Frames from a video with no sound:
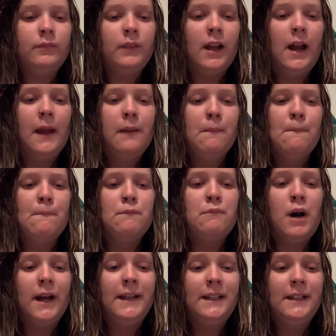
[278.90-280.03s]
I
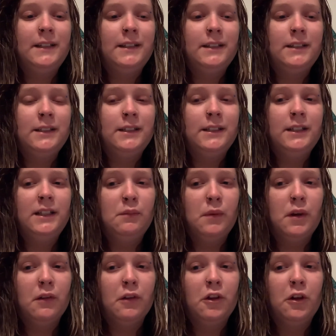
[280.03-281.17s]
might
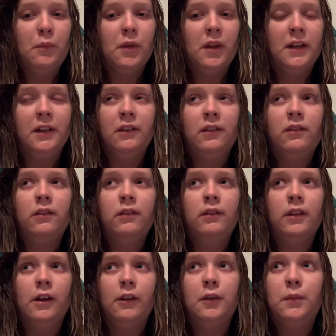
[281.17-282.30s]
email a place, the
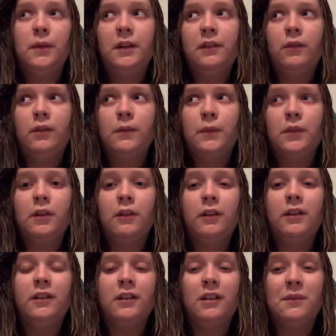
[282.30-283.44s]
other place that I'm starting,
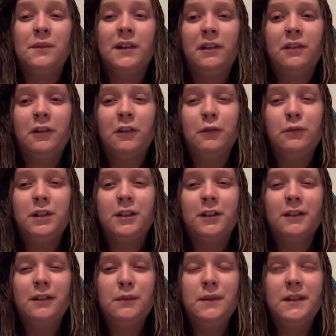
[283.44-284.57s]
and tell them I can start a week
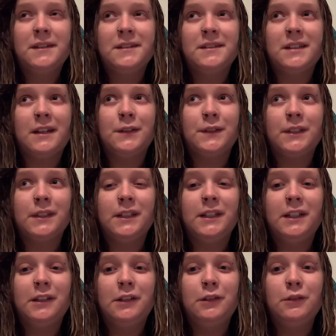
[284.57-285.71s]
early because I really need
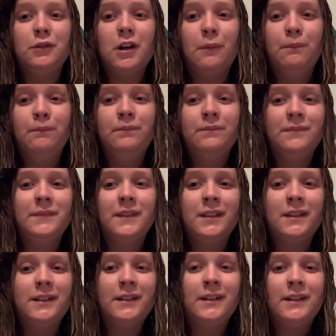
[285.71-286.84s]
a new job.
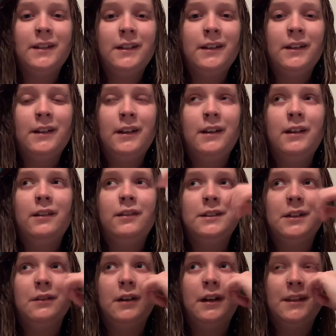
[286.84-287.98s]

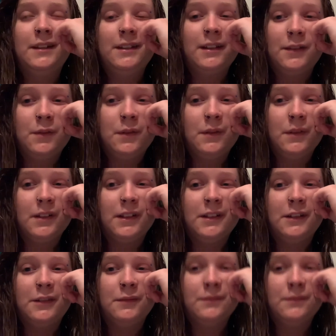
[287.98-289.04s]
So I think that's what we're gonna do.